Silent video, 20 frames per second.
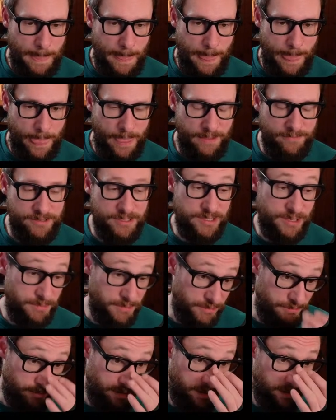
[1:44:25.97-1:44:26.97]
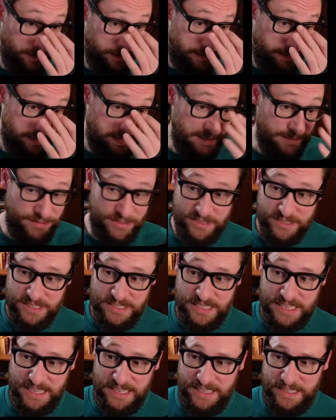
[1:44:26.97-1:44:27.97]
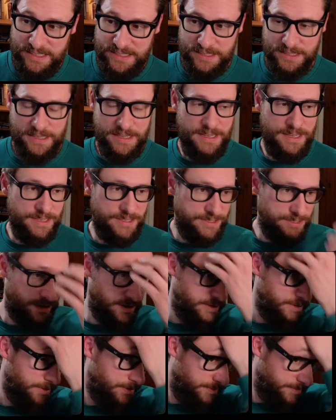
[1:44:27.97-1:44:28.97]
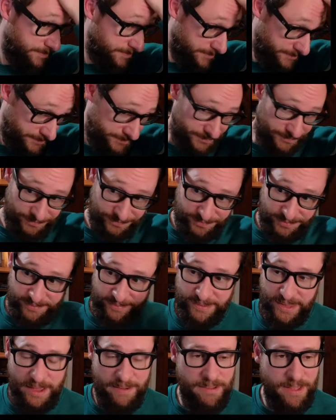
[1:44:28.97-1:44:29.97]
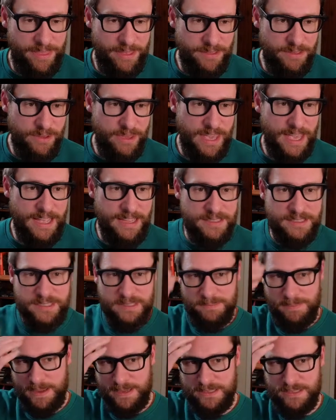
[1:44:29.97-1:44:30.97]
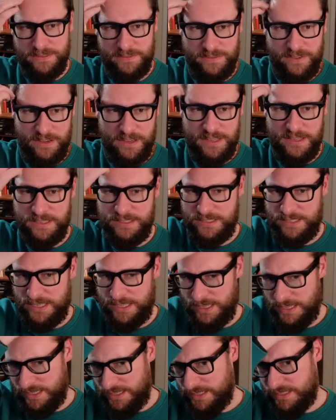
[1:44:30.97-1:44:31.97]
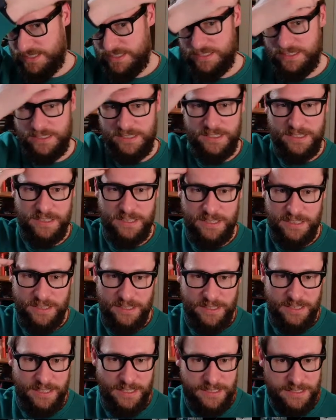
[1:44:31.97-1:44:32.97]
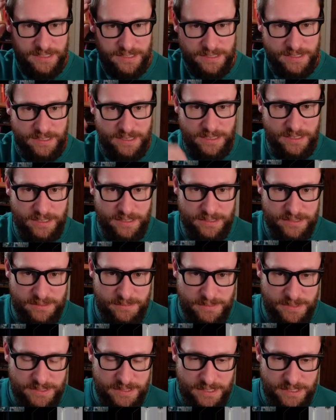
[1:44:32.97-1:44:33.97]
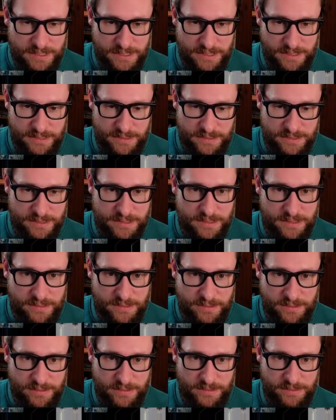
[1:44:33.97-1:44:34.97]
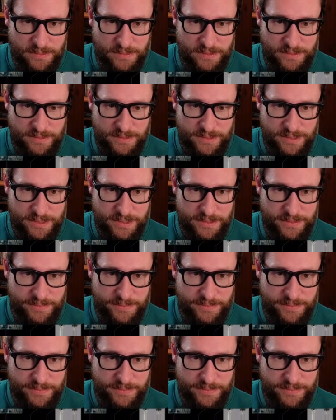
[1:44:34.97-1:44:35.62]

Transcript: Every time you run, it's a different seed. So yeah, I think you can specify the seed in some of the settings. Where is it?